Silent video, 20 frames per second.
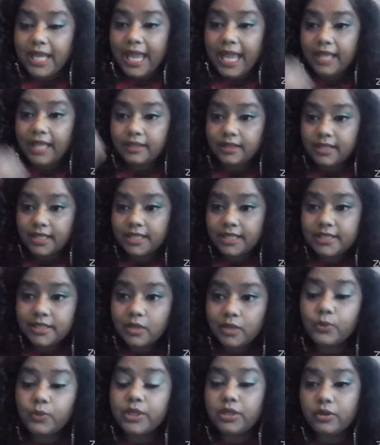And things
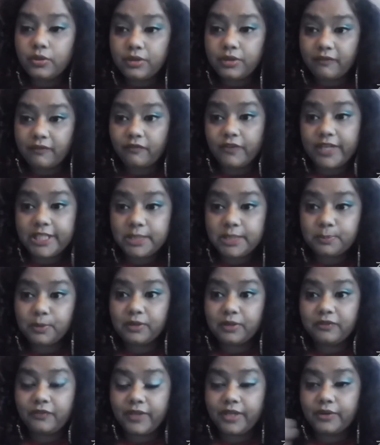that we know that
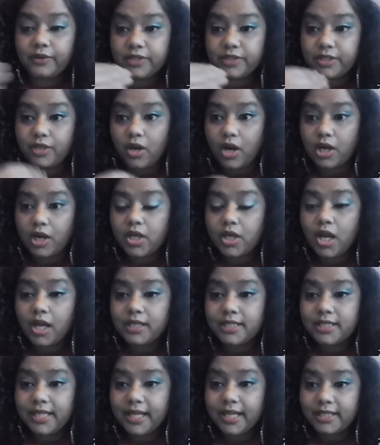Facebook failed in our
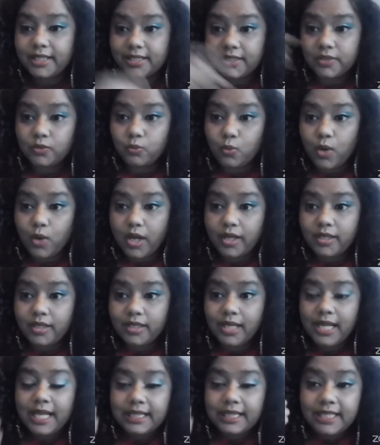context is
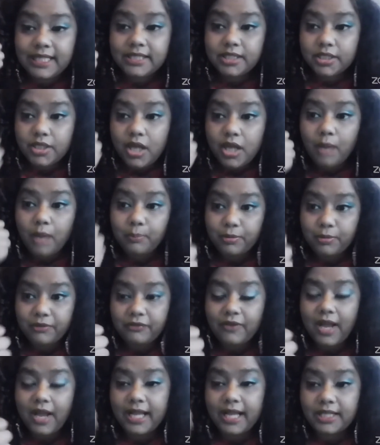one, they did not
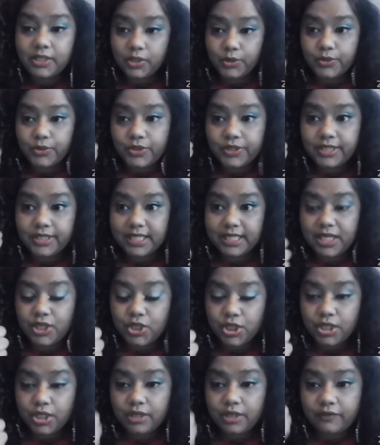provide
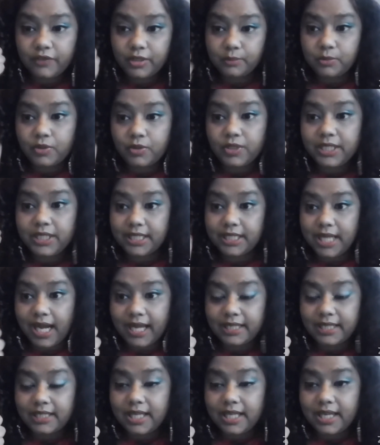localization of community
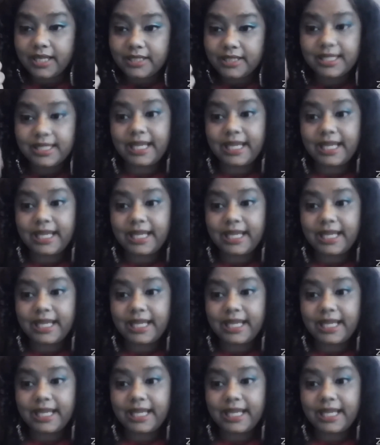guidelines.